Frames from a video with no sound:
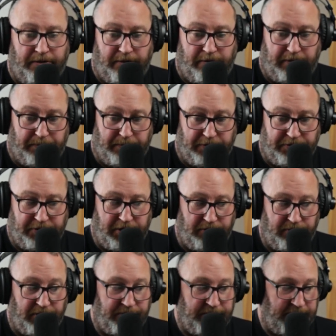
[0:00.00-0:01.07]
the only person
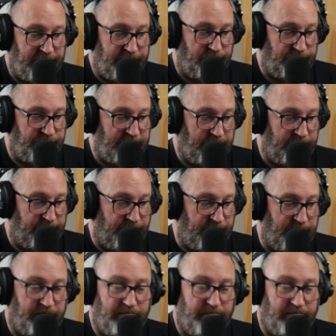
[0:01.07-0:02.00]
you're hurting is yourself.